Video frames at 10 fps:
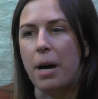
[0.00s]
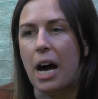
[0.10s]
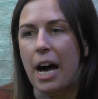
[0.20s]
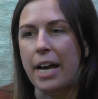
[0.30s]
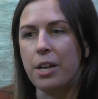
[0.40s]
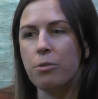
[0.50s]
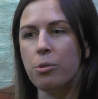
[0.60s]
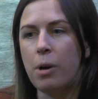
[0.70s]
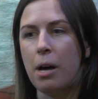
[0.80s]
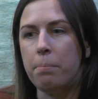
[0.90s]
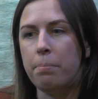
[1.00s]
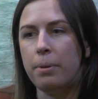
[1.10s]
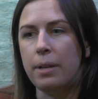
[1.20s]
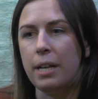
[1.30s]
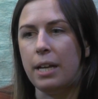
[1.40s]
I grew up
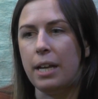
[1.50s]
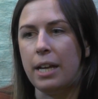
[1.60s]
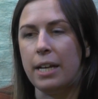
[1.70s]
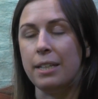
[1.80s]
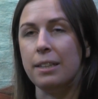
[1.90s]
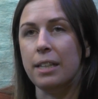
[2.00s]
in